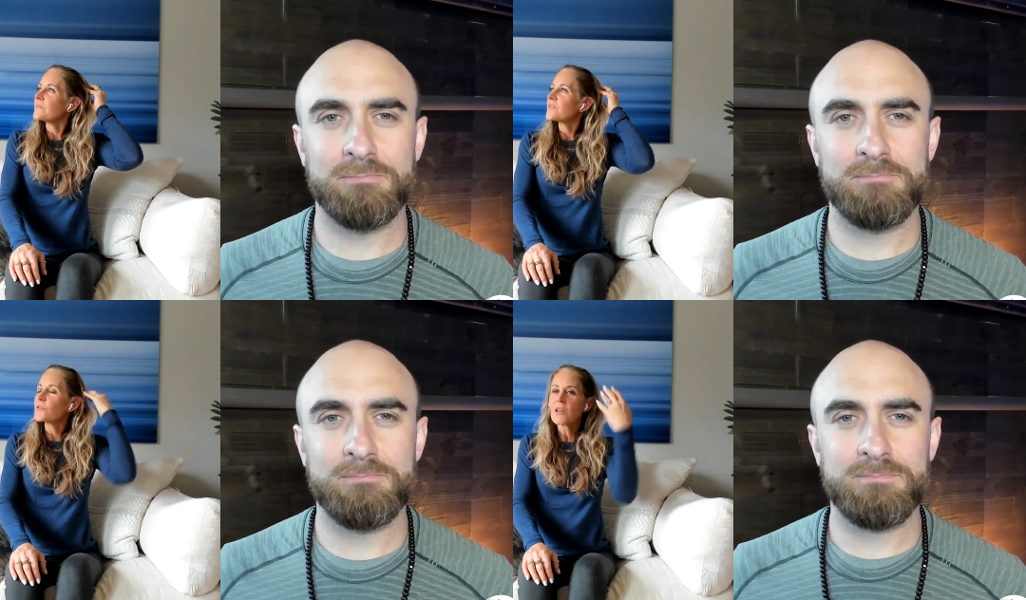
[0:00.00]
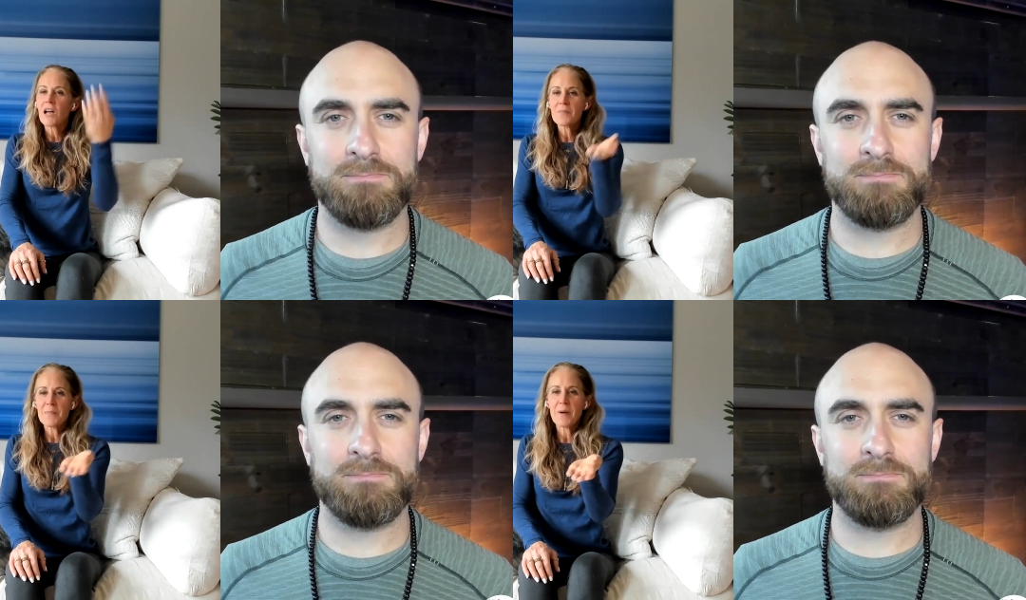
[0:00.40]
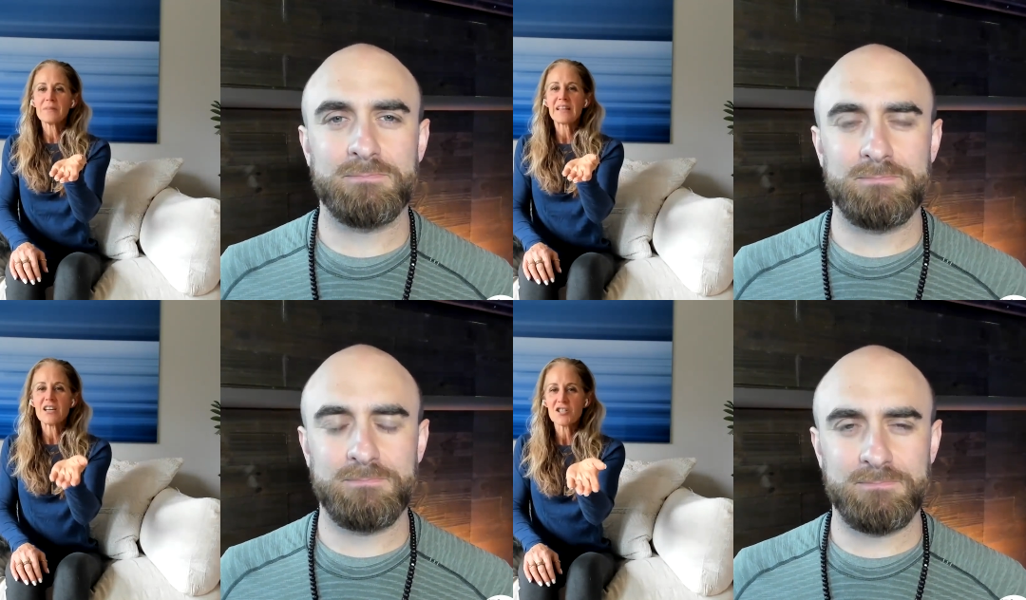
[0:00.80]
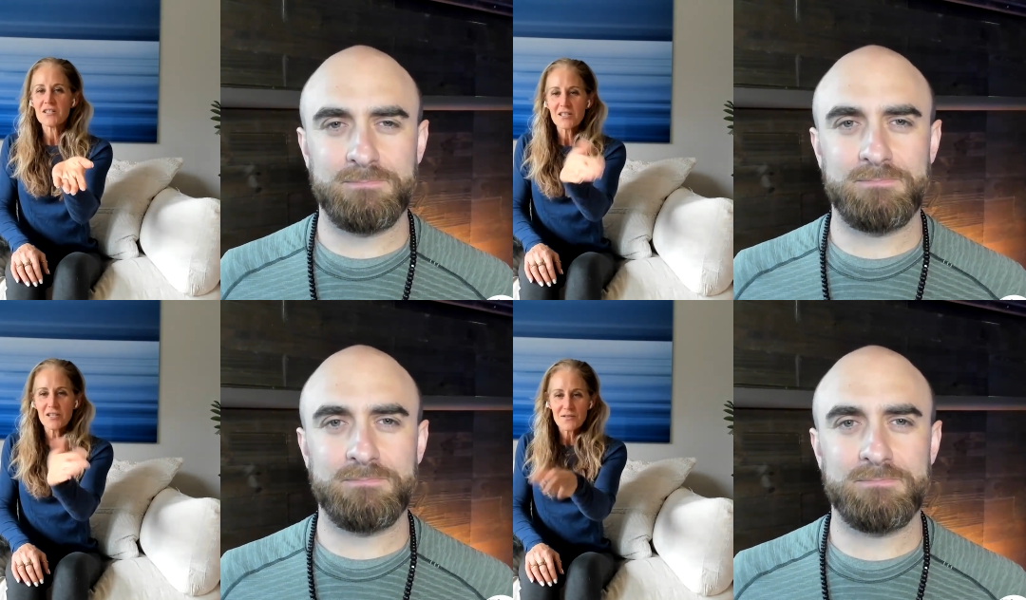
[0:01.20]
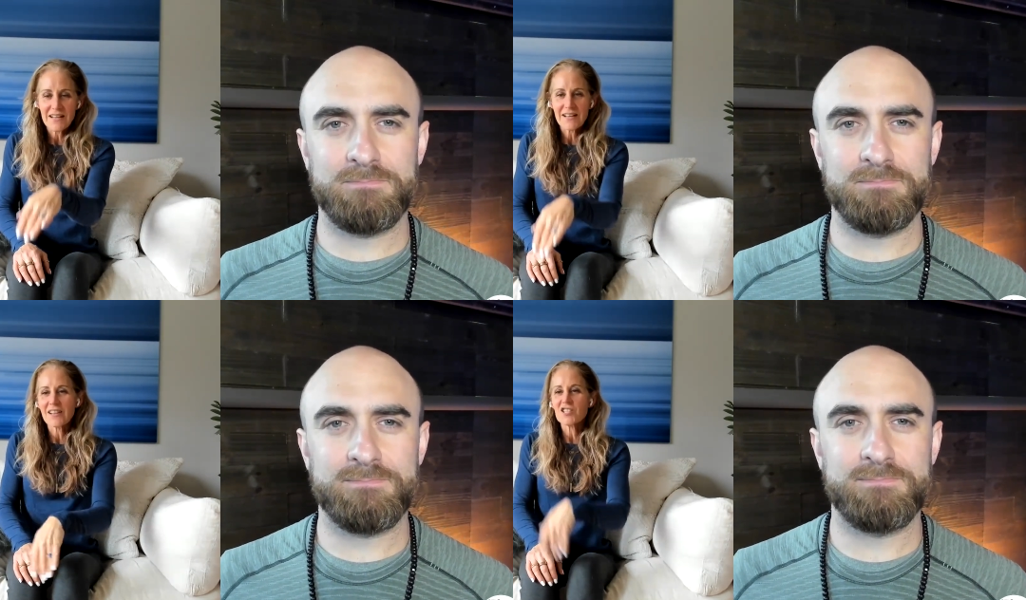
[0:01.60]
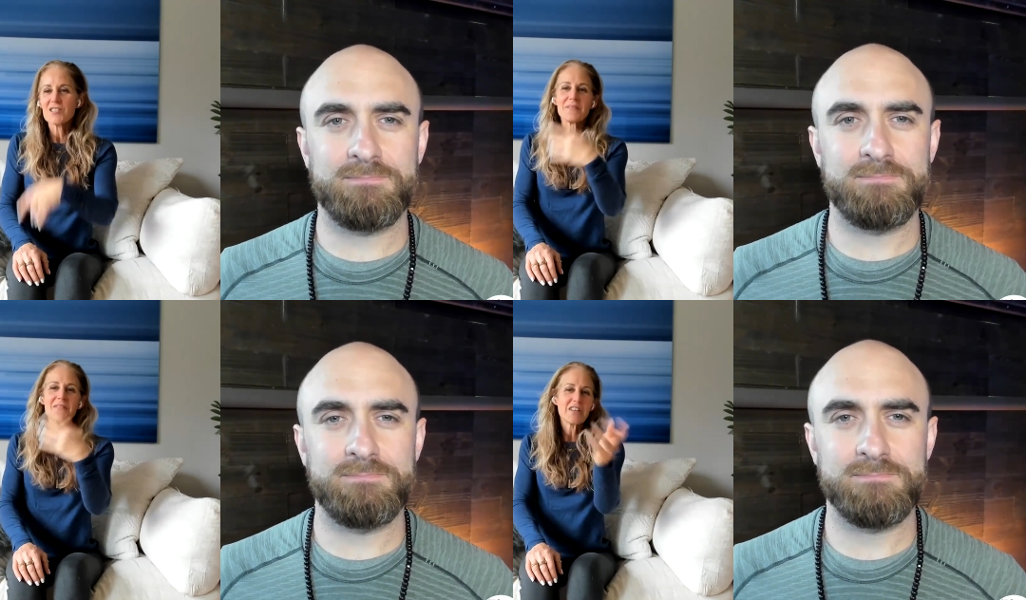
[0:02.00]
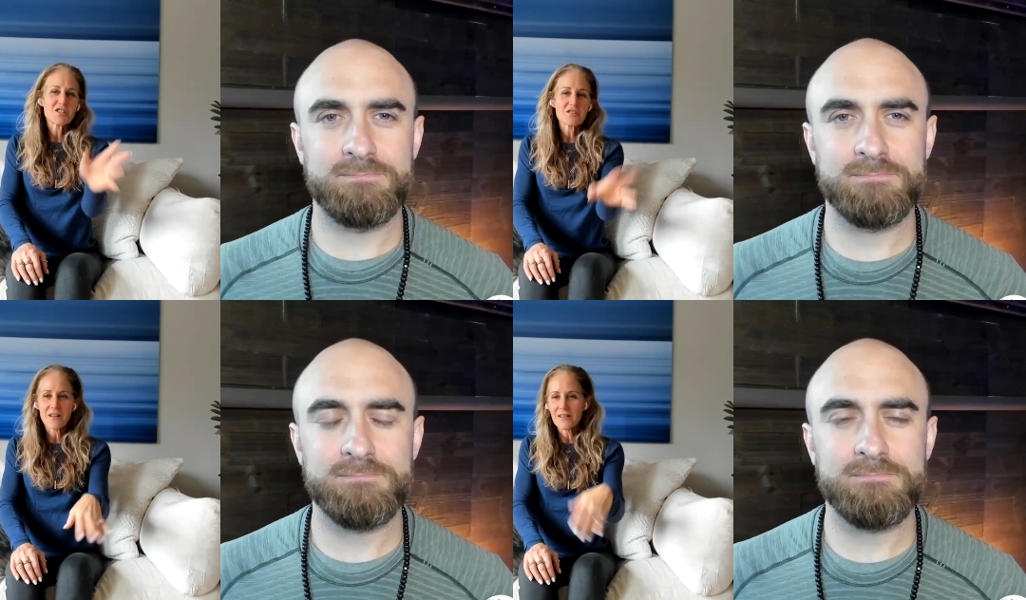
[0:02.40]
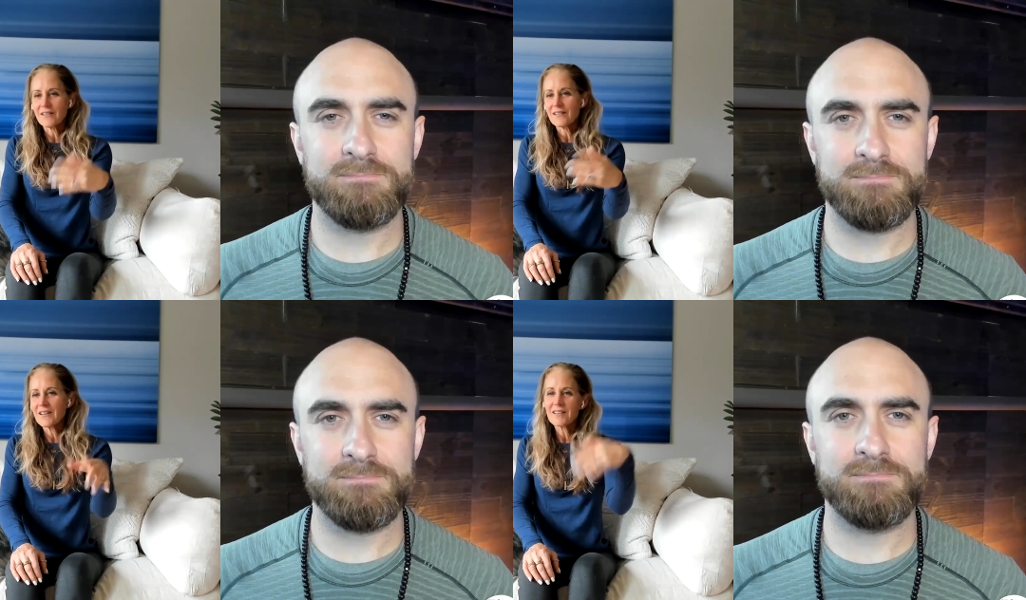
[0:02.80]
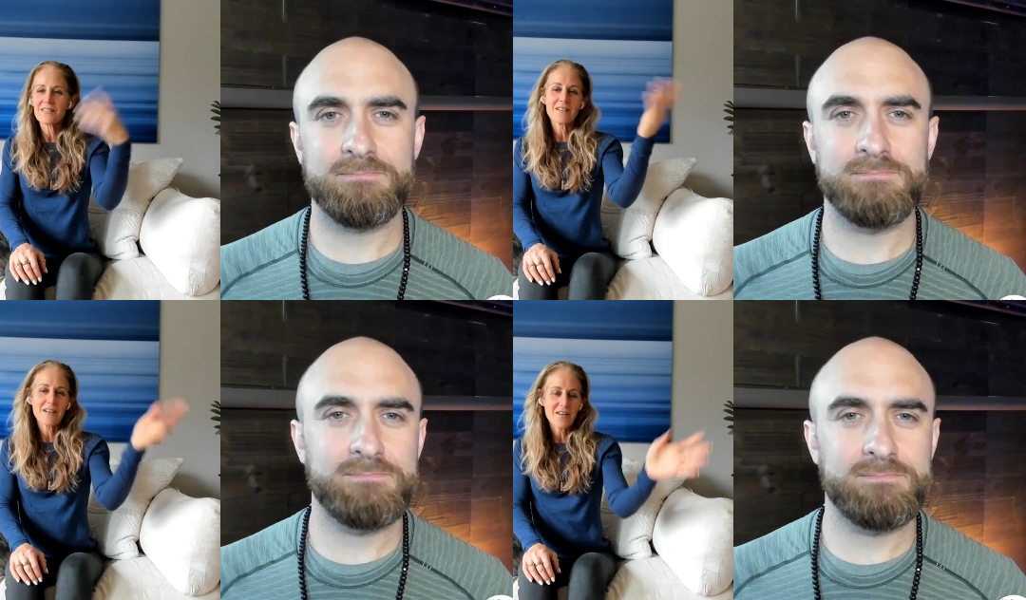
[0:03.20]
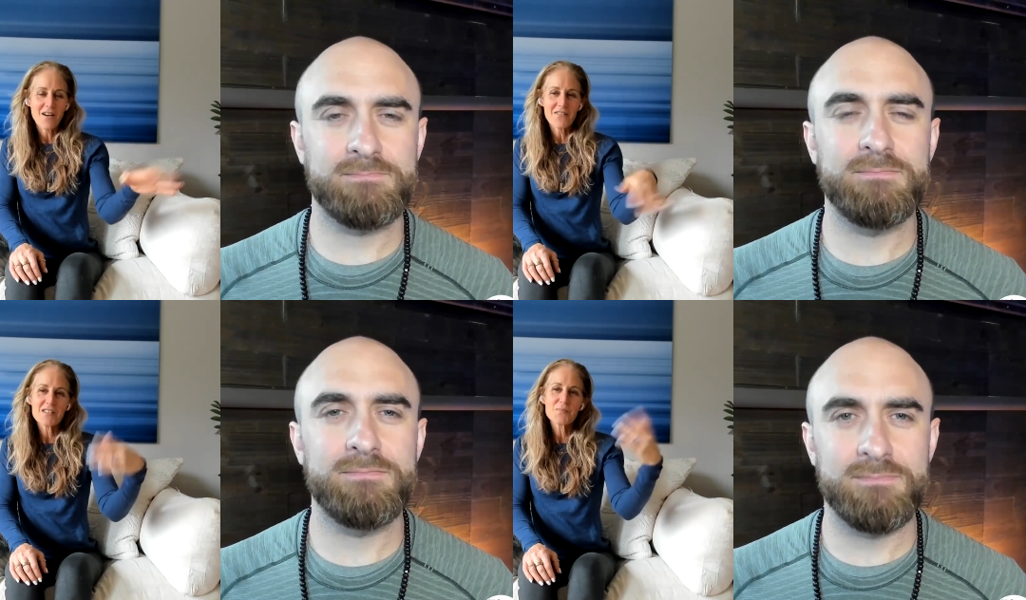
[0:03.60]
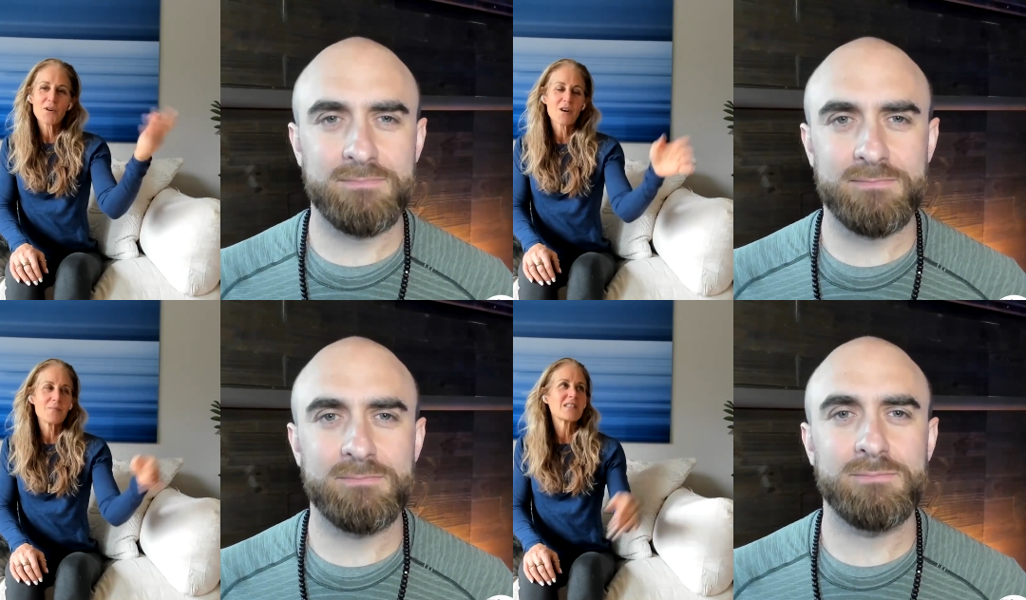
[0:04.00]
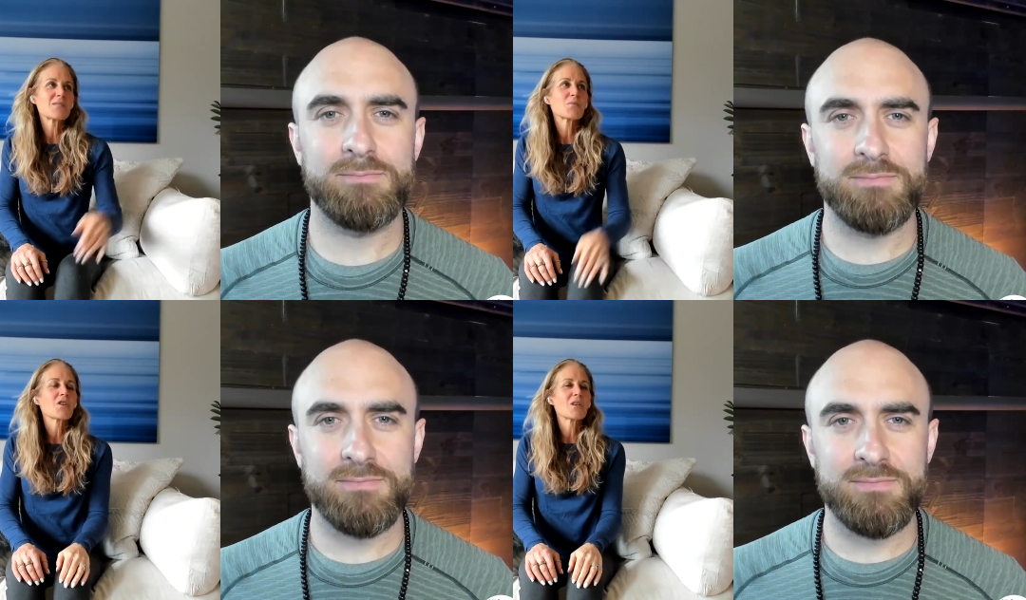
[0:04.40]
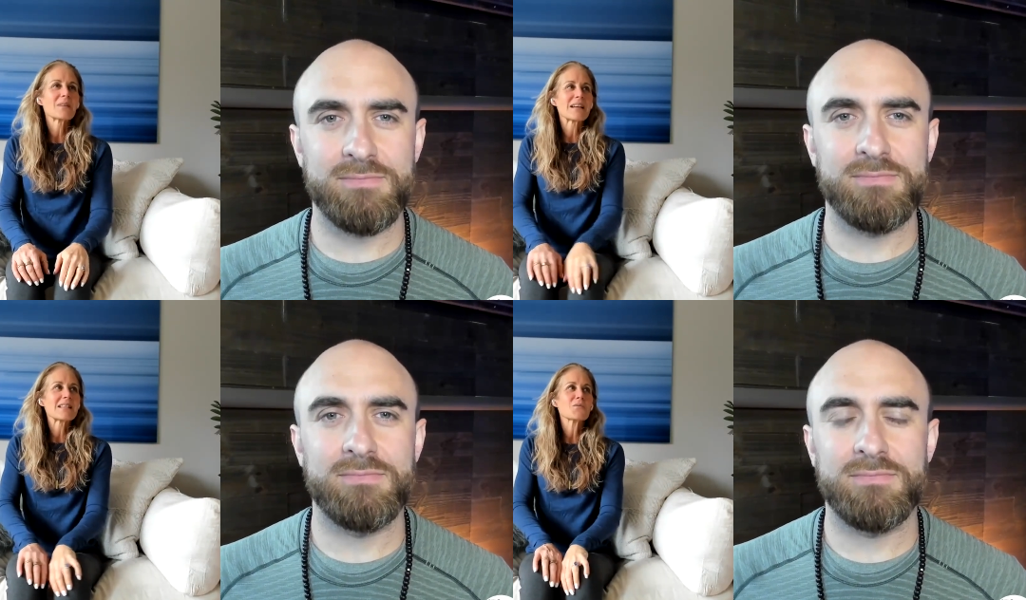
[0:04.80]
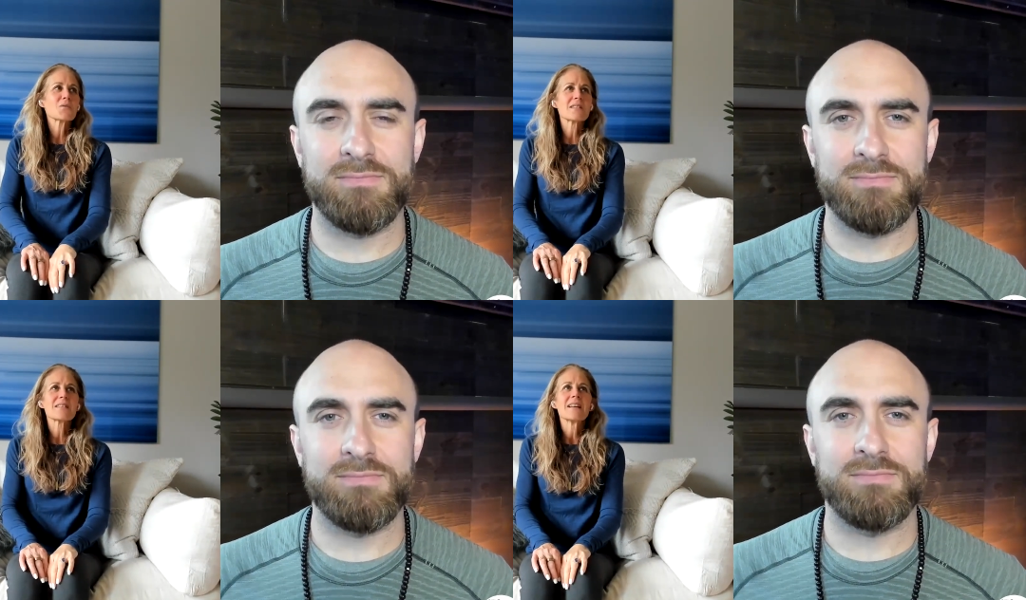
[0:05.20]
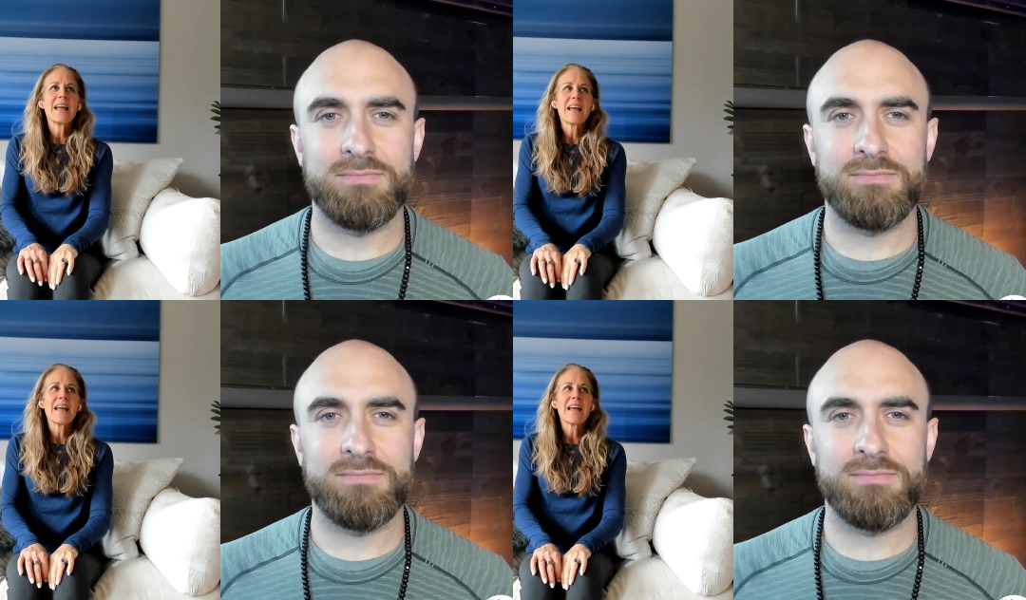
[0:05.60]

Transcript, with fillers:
Speaker 1: So a lot of my publications that you'd said, like she's been featured on in this and on this program, because it was